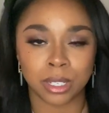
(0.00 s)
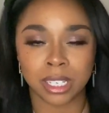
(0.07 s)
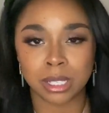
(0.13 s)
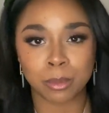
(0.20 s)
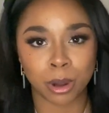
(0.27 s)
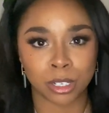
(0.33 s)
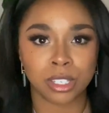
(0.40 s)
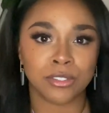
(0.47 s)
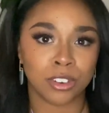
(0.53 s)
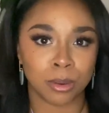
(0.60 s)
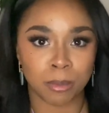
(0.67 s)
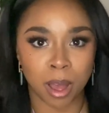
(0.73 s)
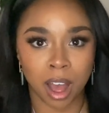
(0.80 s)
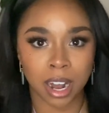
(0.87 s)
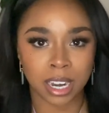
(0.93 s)
these parts of your
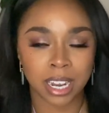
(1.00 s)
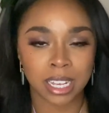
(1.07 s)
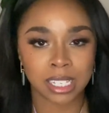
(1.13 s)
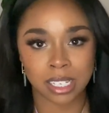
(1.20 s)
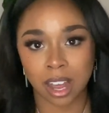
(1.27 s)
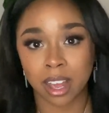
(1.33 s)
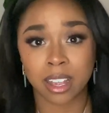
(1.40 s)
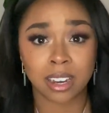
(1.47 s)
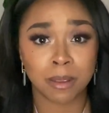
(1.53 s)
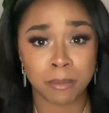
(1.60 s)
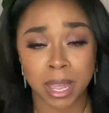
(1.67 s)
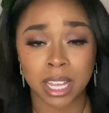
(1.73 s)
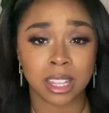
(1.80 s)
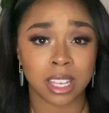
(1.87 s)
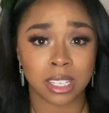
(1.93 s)
body is not going to
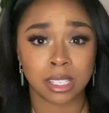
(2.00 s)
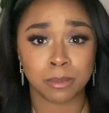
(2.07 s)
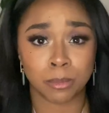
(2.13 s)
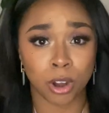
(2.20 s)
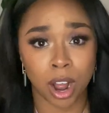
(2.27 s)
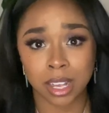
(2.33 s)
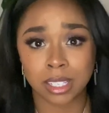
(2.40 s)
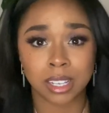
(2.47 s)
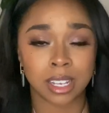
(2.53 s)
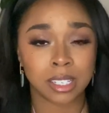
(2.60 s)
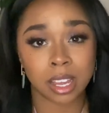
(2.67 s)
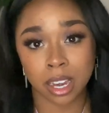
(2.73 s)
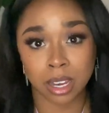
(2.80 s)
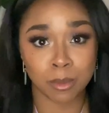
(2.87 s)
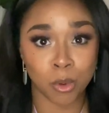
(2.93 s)
make this process
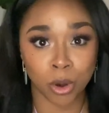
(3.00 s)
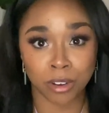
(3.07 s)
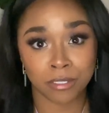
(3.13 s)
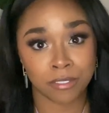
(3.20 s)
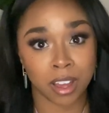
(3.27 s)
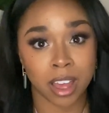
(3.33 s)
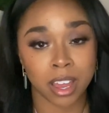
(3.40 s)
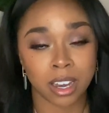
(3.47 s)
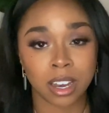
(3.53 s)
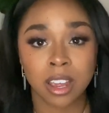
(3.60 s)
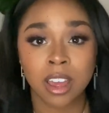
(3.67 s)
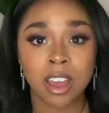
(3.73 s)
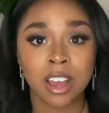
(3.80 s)
any more fun.